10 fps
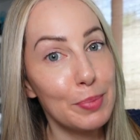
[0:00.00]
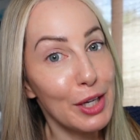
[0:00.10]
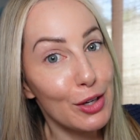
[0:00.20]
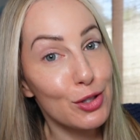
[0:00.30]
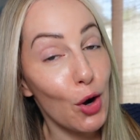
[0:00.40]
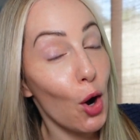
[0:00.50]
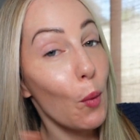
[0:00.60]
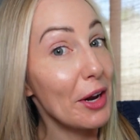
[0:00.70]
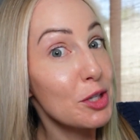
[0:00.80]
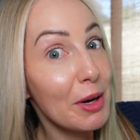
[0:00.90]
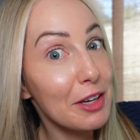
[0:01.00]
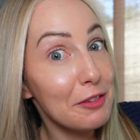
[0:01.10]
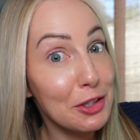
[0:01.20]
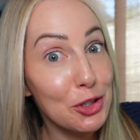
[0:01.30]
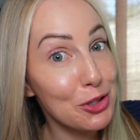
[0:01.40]
because there are way too many
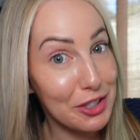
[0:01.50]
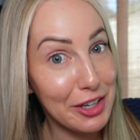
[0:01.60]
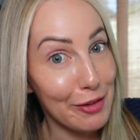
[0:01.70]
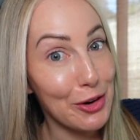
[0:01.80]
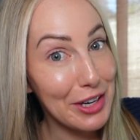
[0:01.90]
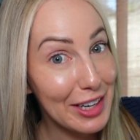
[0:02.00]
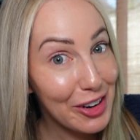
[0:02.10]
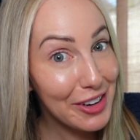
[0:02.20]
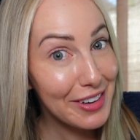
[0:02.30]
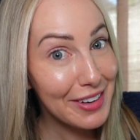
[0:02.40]
features to cover here,